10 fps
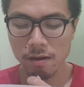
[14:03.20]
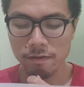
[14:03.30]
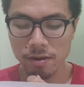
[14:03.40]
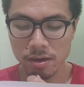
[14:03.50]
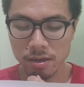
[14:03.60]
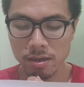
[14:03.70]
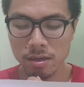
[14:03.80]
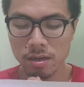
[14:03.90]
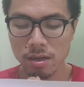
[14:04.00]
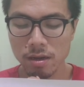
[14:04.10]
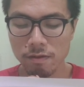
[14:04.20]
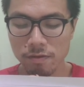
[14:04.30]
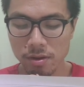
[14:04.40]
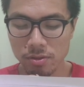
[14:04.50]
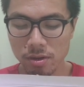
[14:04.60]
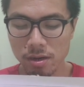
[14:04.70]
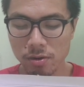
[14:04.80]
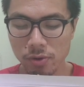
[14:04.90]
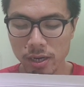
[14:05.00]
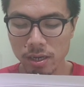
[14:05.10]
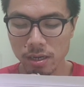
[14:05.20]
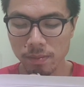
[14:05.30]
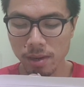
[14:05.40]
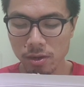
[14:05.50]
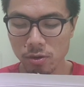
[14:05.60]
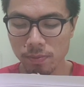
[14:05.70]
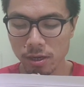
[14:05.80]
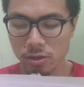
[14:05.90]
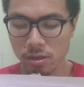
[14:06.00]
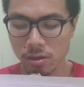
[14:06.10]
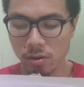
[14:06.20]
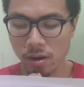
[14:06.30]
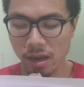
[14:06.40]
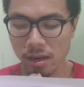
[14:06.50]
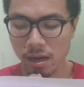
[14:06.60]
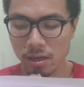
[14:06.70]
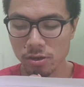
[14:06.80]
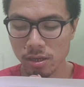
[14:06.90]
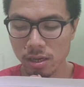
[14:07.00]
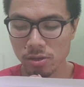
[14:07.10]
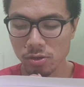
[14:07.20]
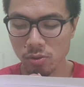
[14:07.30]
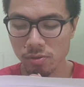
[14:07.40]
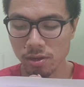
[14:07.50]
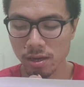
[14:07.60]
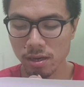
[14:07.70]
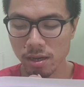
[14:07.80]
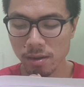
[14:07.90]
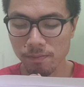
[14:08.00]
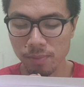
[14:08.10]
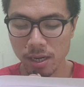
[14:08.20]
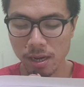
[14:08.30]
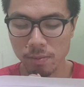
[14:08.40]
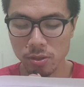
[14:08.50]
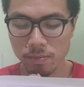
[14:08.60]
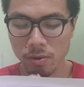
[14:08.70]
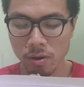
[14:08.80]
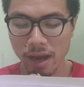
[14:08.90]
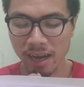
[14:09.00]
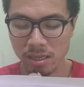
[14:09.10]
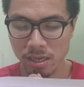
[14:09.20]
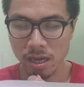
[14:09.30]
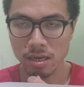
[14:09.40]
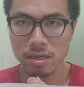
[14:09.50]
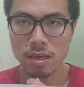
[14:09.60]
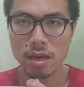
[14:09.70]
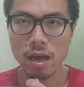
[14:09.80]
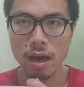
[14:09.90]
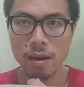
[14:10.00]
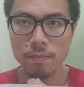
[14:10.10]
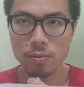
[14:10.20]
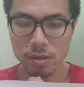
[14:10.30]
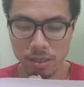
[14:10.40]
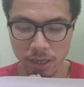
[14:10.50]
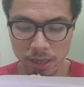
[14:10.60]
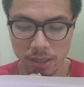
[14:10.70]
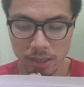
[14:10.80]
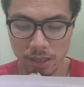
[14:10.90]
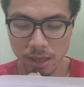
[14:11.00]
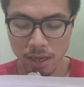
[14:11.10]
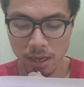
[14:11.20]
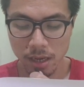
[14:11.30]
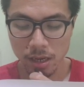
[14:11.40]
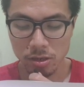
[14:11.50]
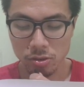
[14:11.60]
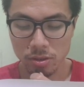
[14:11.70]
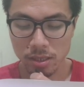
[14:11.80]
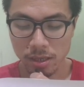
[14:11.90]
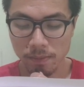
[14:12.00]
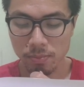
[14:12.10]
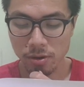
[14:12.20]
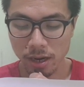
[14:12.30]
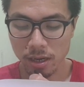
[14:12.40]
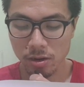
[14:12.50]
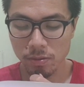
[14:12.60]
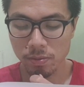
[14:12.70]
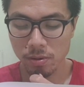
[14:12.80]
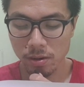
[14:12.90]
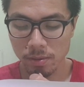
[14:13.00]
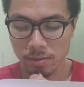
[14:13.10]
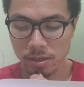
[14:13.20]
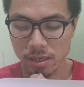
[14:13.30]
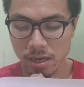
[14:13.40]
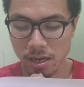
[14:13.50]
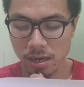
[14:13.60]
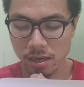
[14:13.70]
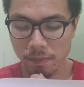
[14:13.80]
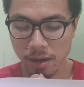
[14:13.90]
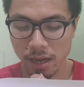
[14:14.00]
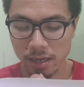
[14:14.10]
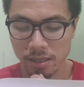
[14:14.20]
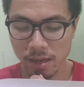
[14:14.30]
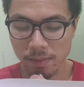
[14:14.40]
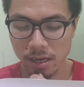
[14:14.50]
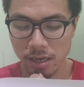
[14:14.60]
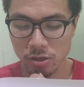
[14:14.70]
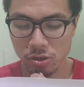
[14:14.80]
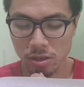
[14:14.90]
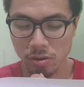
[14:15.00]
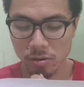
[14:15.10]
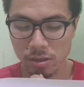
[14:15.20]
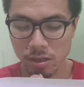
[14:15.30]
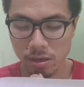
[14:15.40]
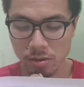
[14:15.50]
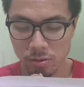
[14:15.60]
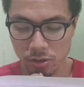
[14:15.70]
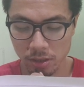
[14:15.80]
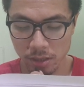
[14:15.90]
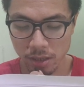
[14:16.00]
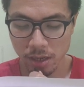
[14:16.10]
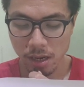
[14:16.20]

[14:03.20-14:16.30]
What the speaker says: further correcting the mental picture or enlarging it so that it becomes more exact and precise. Should some practical problem suddenly demand examination or solution,